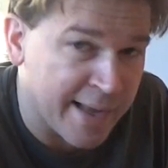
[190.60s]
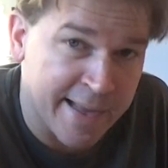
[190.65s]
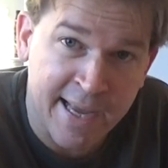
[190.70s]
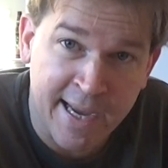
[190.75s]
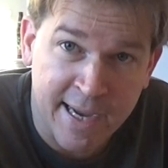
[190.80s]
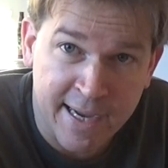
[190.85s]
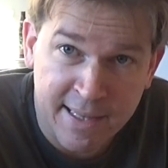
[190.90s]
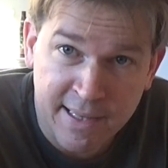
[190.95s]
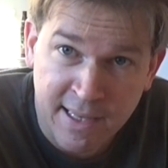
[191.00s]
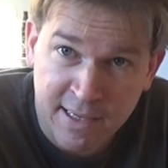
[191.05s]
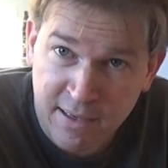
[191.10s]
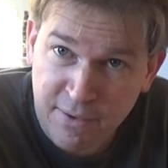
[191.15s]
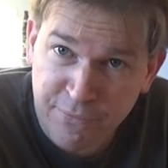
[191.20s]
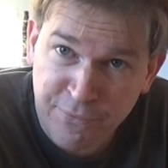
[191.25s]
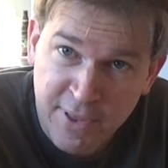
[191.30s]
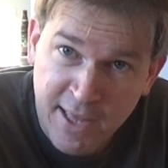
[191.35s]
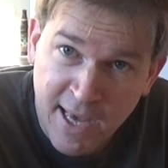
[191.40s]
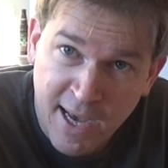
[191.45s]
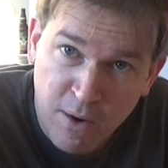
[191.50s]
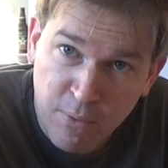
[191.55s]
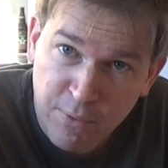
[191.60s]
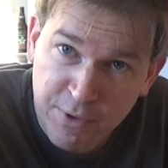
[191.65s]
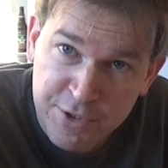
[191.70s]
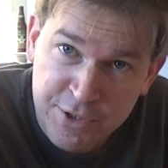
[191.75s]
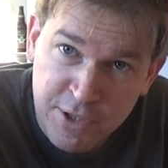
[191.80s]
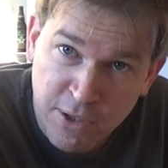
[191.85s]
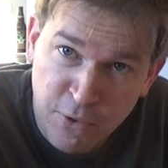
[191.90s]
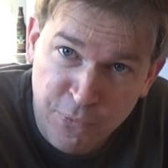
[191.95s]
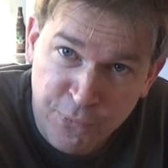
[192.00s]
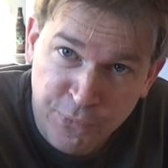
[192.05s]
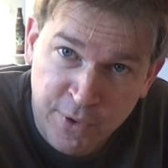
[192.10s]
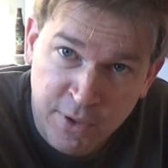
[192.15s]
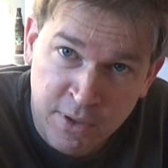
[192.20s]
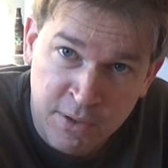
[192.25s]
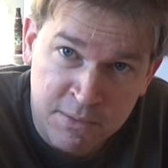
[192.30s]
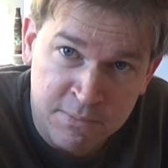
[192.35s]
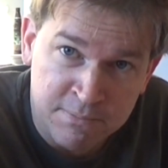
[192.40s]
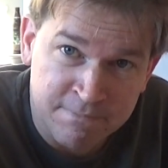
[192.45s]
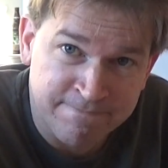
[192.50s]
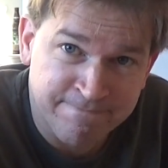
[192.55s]
Yeah, and then if the hour is
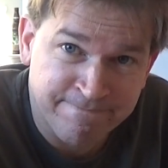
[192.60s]
over,